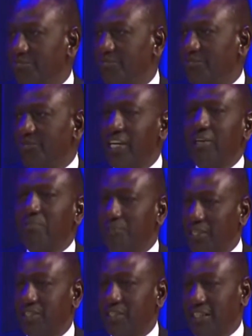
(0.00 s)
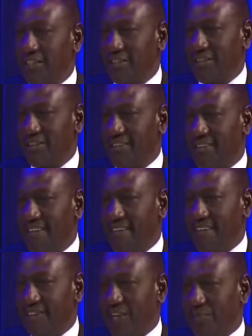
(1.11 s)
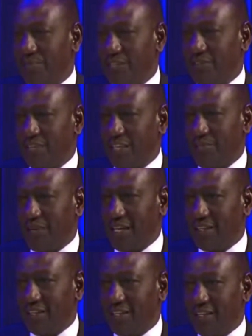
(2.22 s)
very pressing, as has been said by the